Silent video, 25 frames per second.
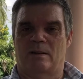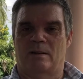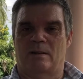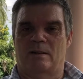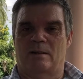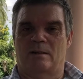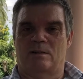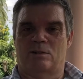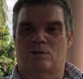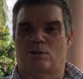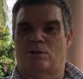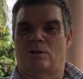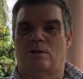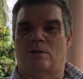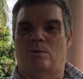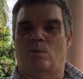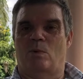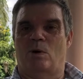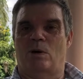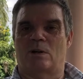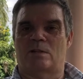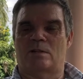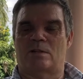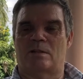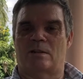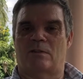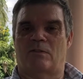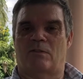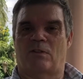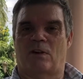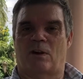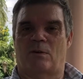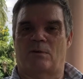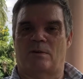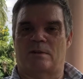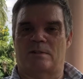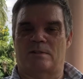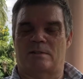So he works in the
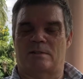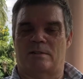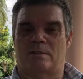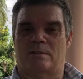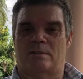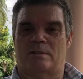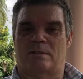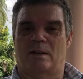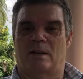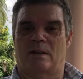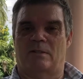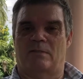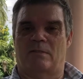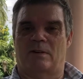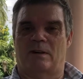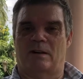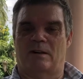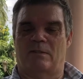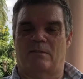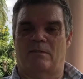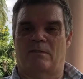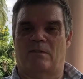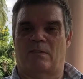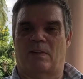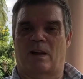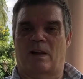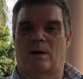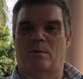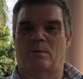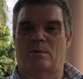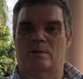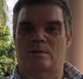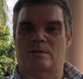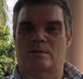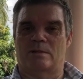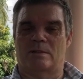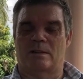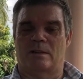florist delivering
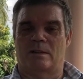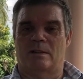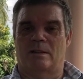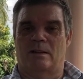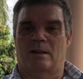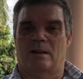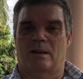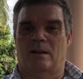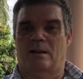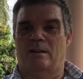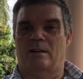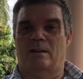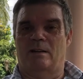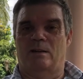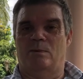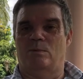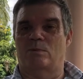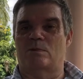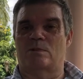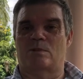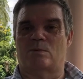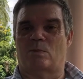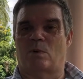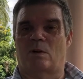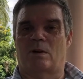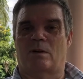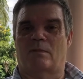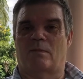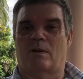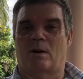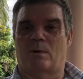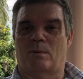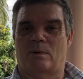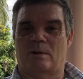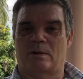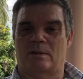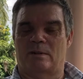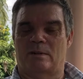flowers, and he was one of
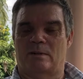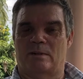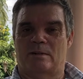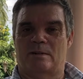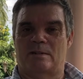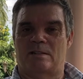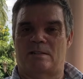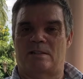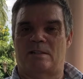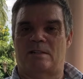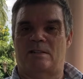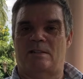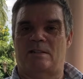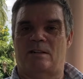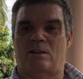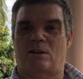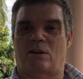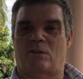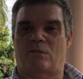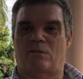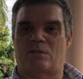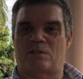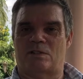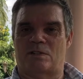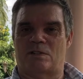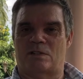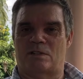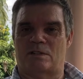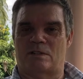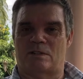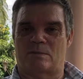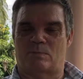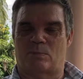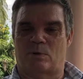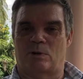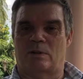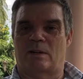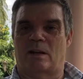our senior officers,
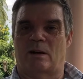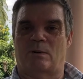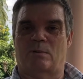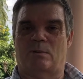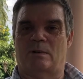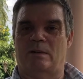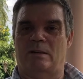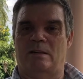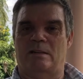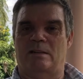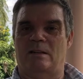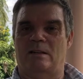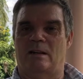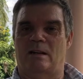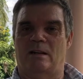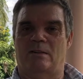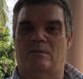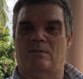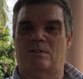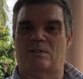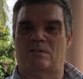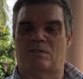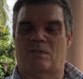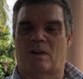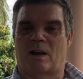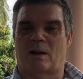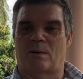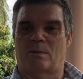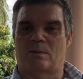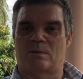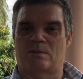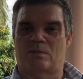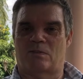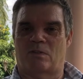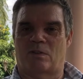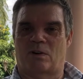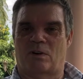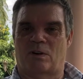but now he delivers
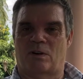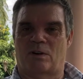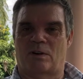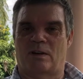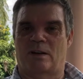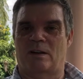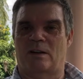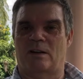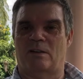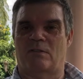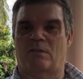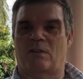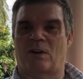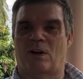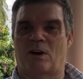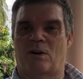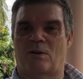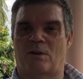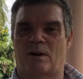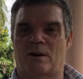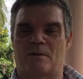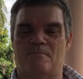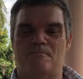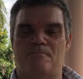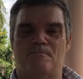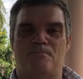flowers for Interflora,